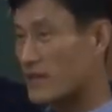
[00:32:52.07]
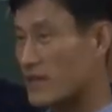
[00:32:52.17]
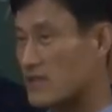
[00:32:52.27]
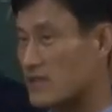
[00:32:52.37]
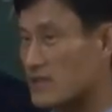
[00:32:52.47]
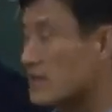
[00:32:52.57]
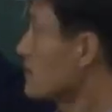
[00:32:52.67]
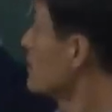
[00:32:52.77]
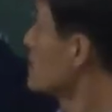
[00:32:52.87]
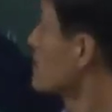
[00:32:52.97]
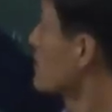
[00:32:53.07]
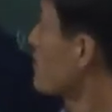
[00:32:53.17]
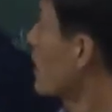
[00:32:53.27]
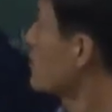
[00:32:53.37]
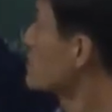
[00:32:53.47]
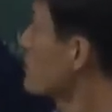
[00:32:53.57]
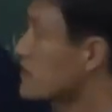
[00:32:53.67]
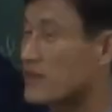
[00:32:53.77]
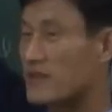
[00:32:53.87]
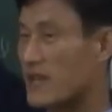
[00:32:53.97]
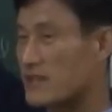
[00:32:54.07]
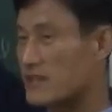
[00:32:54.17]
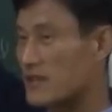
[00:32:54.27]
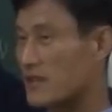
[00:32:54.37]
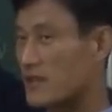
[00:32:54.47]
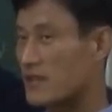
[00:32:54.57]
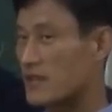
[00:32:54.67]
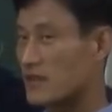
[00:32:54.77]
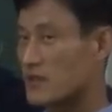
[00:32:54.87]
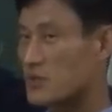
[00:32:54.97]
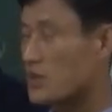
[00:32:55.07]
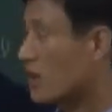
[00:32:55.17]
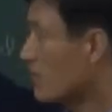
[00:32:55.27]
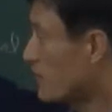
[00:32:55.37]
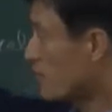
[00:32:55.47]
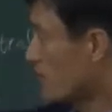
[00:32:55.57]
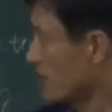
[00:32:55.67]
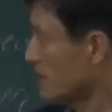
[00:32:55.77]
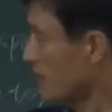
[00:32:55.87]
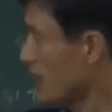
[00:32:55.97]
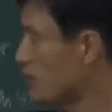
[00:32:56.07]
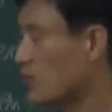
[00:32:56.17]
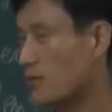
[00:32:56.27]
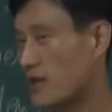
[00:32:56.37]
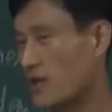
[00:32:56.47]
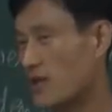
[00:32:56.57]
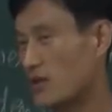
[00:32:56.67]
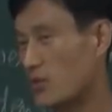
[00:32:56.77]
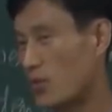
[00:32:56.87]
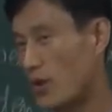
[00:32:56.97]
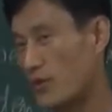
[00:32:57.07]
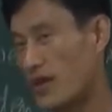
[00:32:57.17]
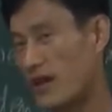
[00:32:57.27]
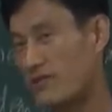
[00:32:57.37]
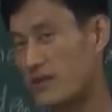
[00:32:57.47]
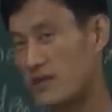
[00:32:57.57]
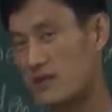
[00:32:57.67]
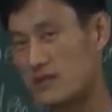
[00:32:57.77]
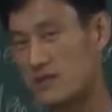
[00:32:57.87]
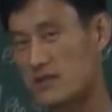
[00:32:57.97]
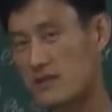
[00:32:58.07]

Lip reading: is the power spectral density. So therefore, in time domain, what we have is